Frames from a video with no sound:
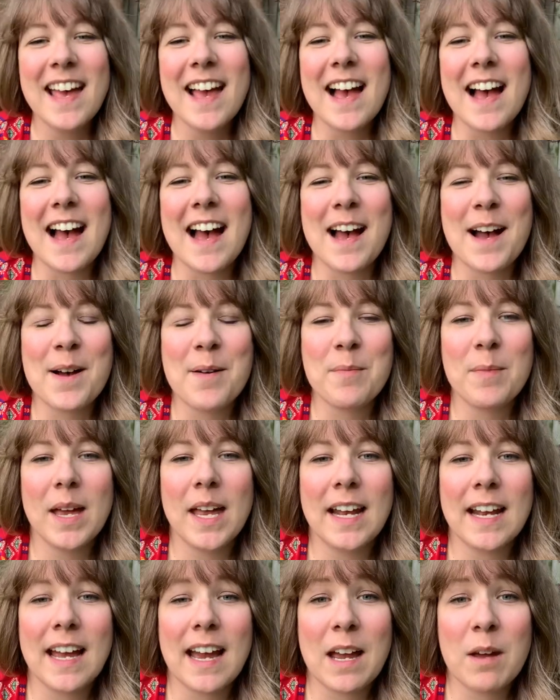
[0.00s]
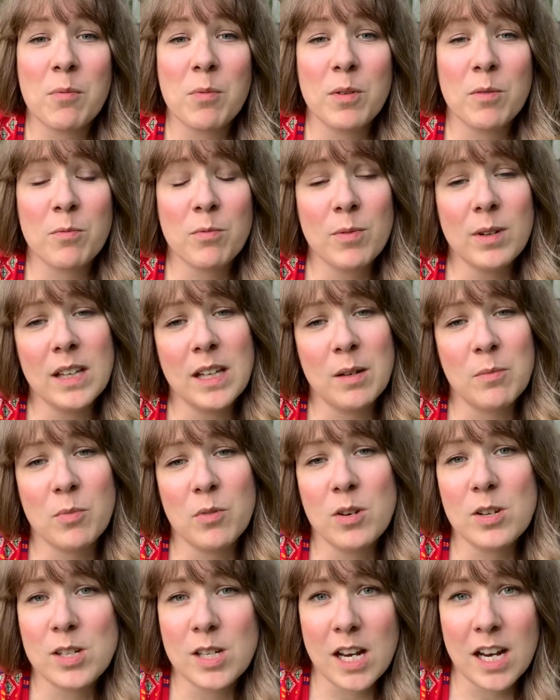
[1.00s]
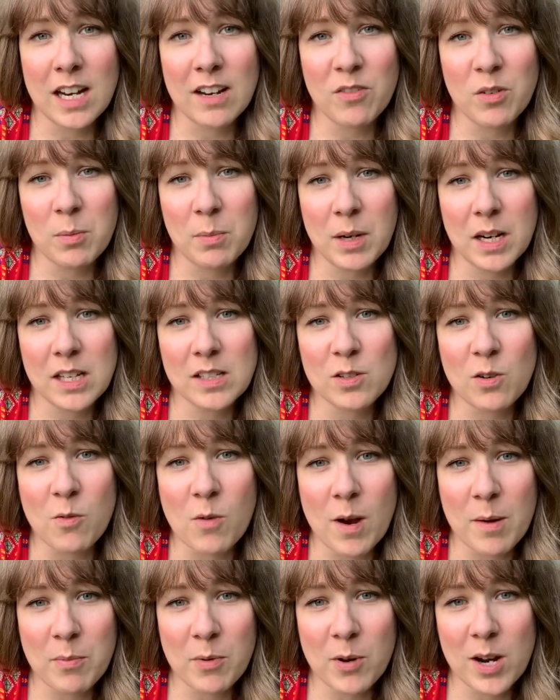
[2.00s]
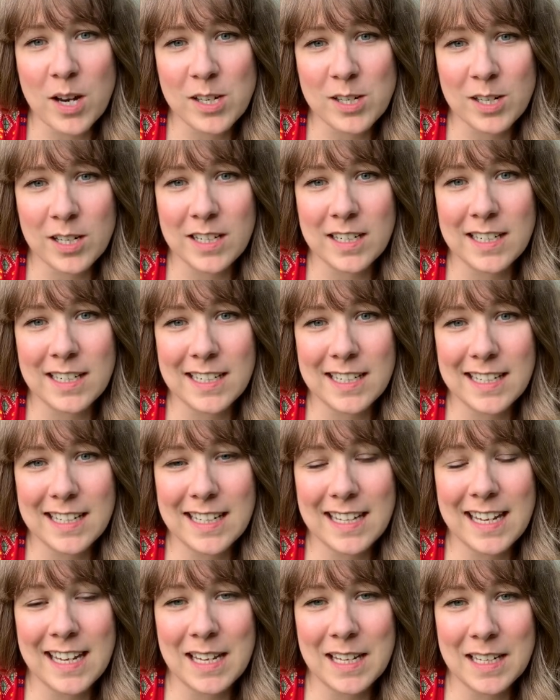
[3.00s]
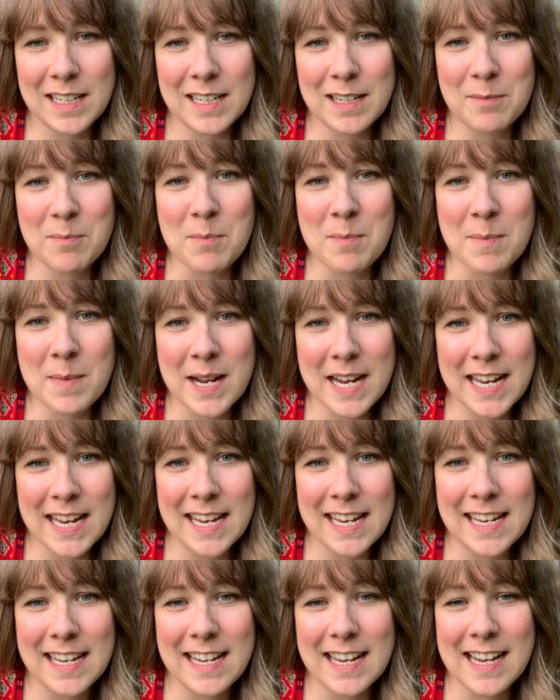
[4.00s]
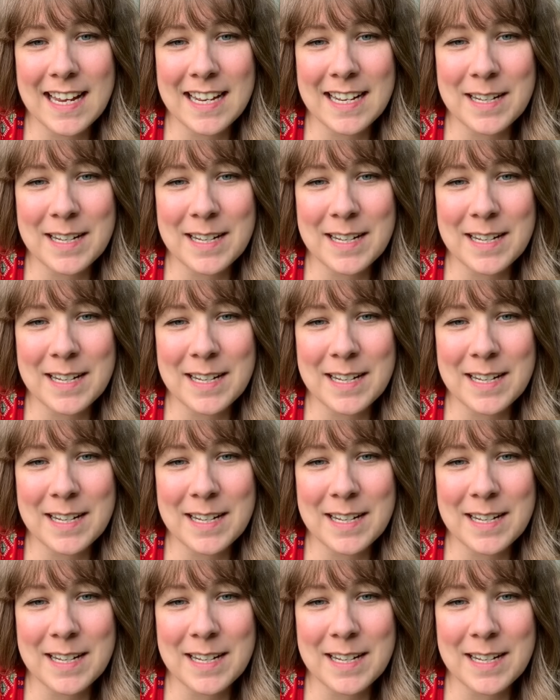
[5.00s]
And I would really appreciate everybody's cooperation in my